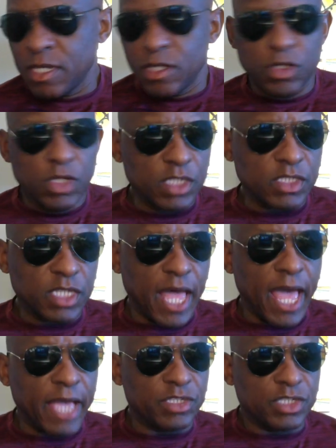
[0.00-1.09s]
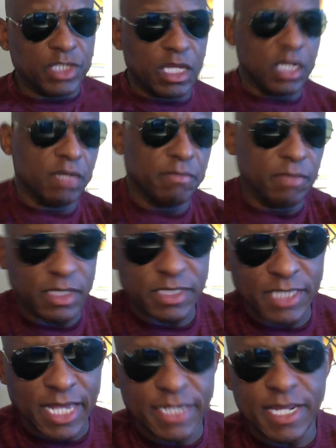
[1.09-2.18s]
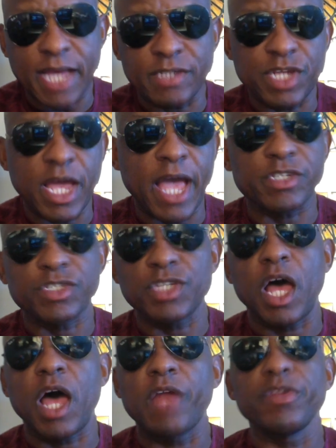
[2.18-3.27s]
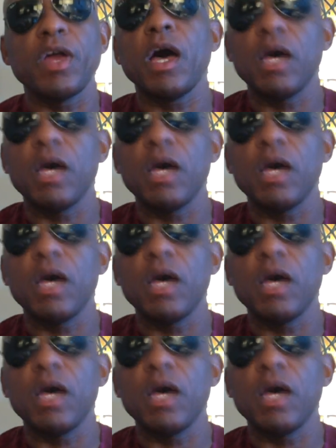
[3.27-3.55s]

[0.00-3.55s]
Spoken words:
Looks like Sheila Must I Die Jackson,